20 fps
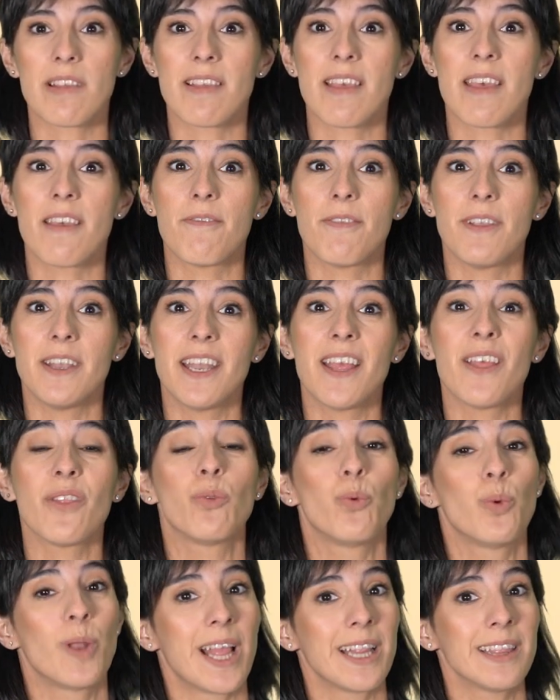is
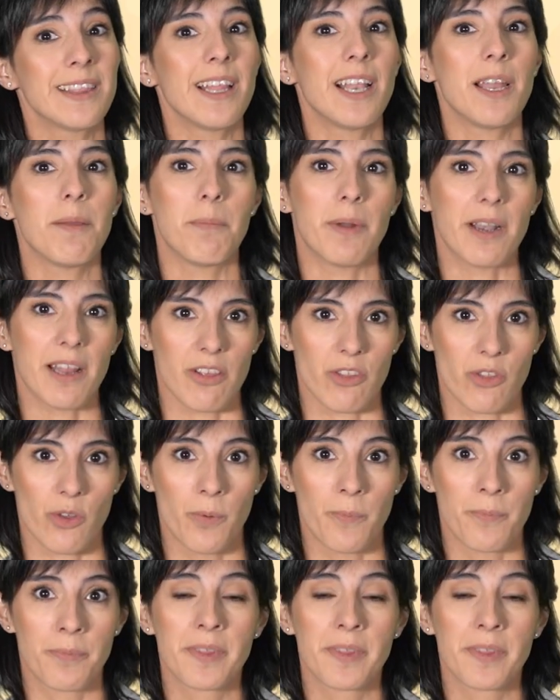determined during pregnancy,